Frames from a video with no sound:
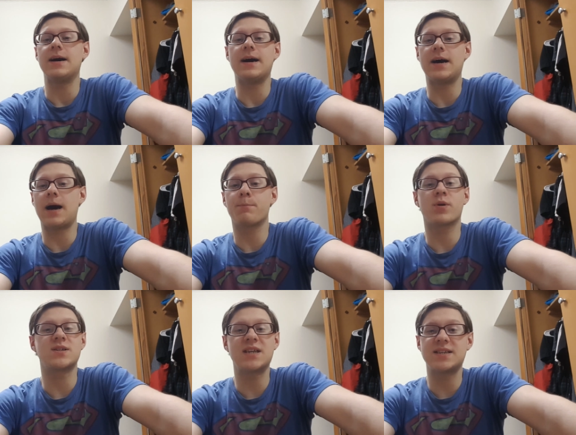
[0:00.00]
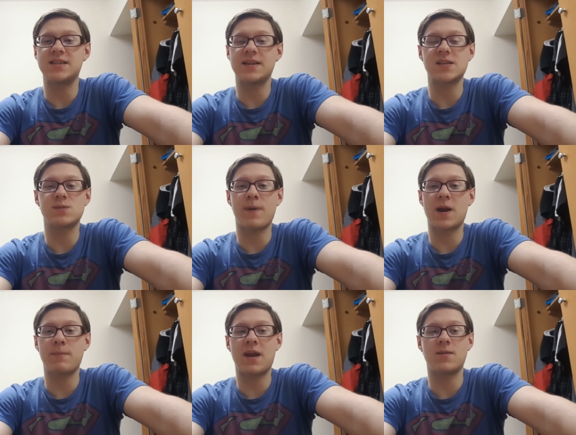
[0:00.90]
Uh, I'm predicting that
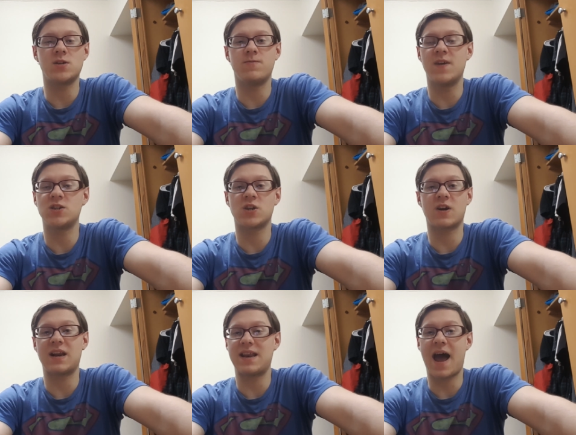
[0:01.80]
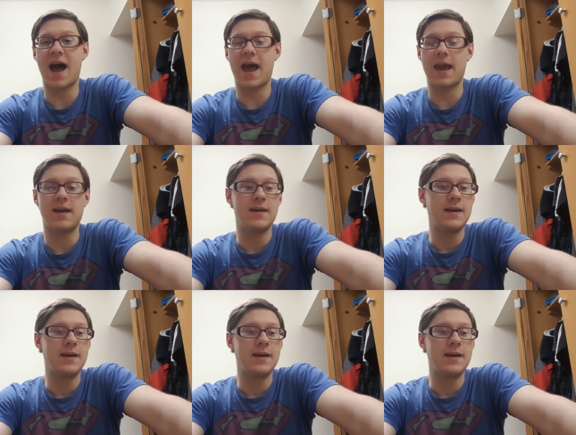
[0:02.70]
Spider-Man and Vision are gonna die.